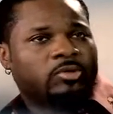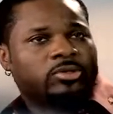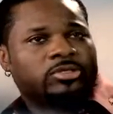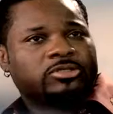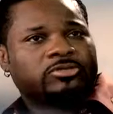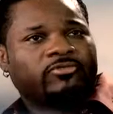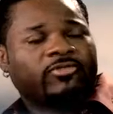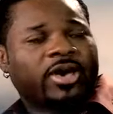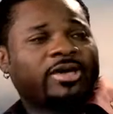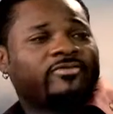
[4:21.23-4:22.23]
was
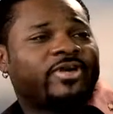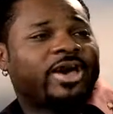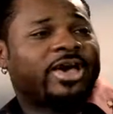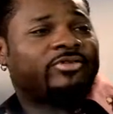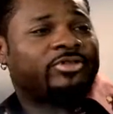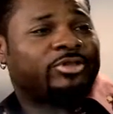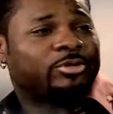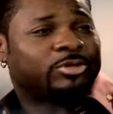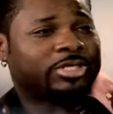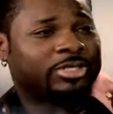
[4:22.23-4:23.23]
5'5", and
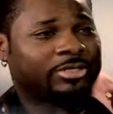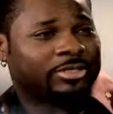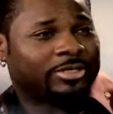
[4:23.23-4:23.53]
13.